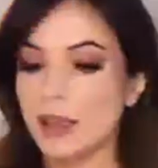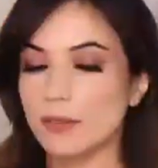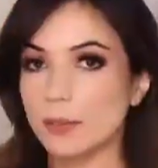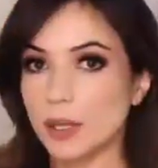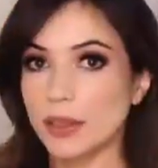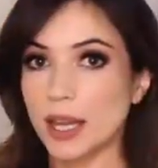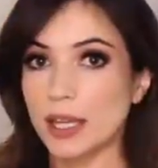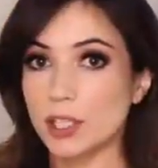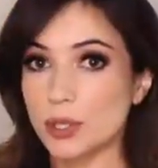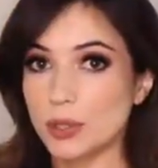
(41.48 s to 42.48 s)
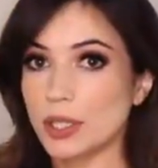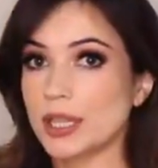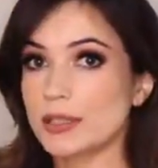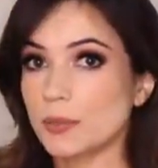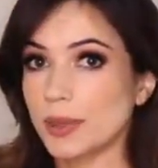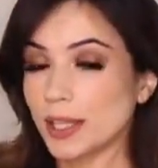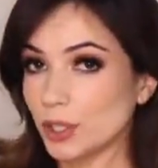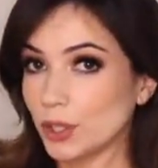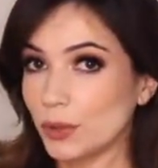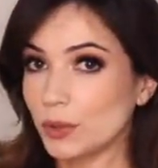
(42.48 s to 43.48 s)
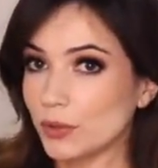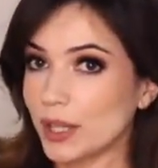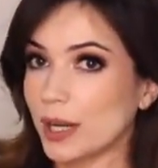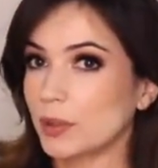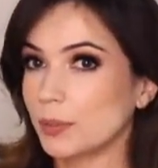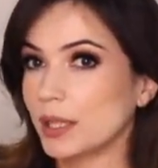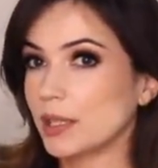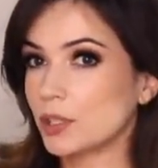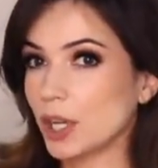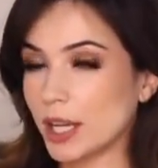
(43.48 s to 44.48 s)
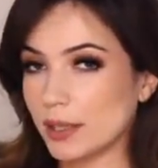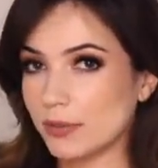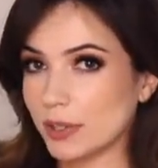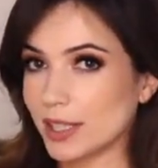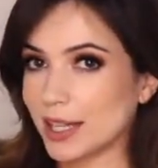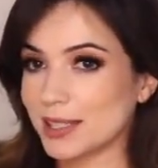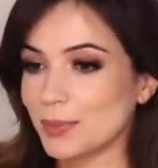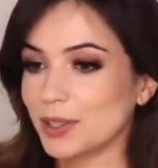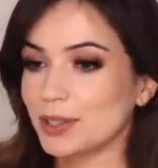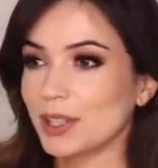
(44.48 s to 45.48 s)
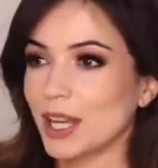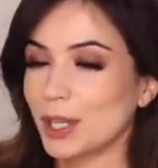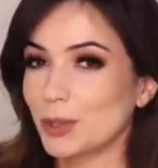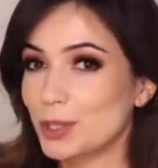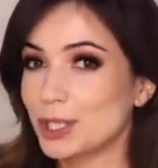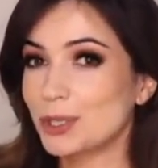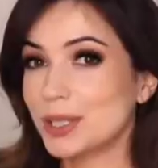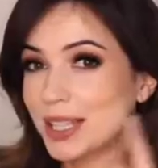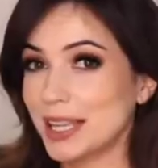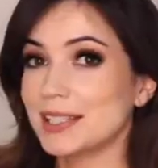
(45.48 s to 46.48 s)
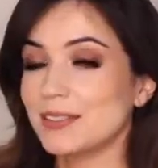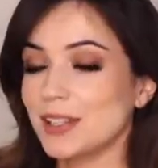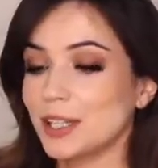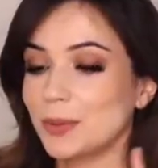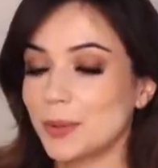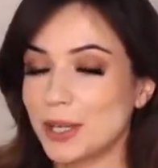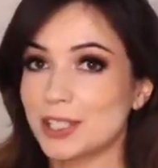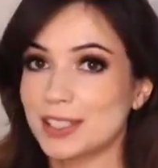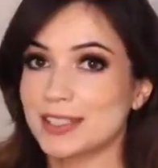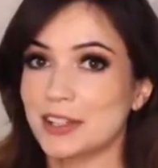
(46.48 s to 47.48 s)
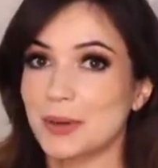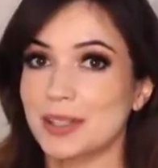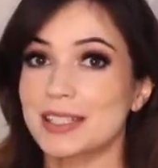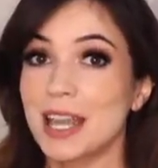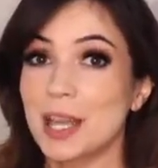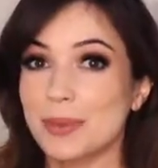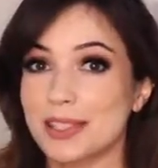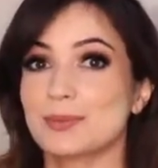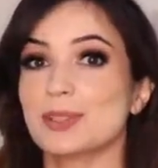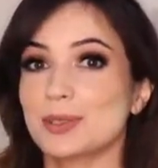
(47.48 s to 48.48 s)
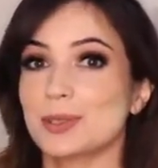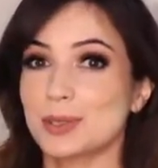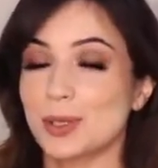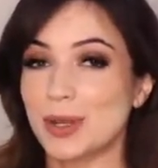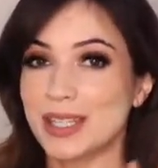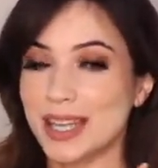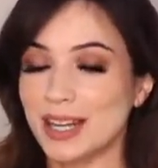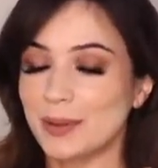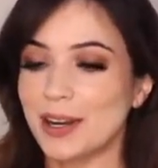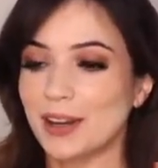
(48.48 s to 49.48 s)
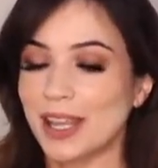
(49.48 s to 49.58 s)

Every month I show you guys something new that I'm going to be trying for the next month. I usually do it at the end of the video, but I'm actually going to start with this because I'm just so excited about it.